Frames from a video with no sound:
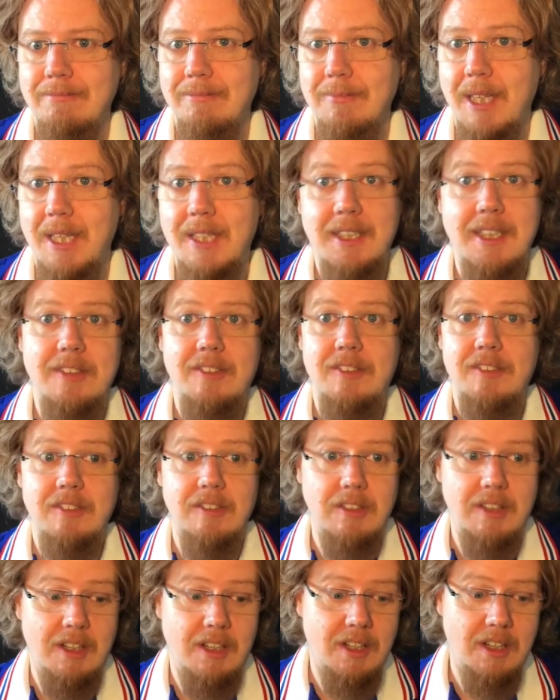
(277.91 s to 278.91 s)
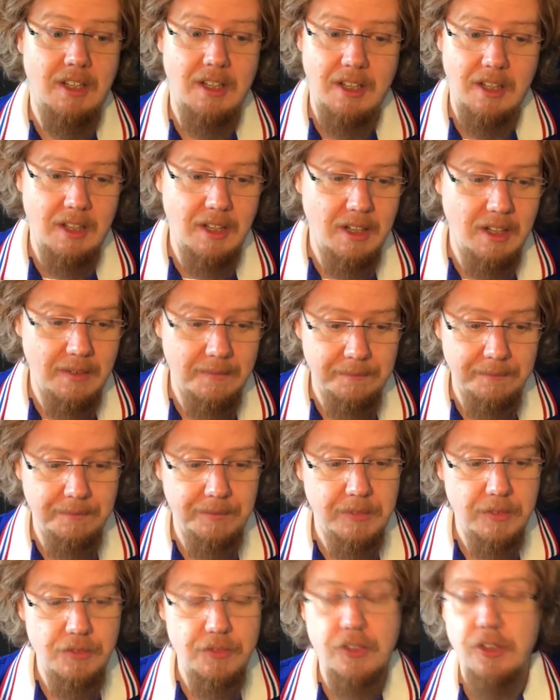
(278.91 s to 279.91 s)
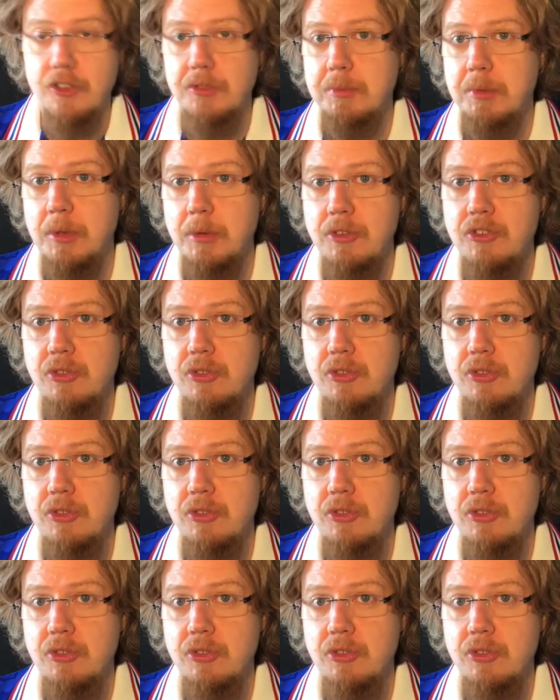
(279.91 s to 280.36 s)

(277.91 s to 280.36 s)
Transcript: And yes, um, France probably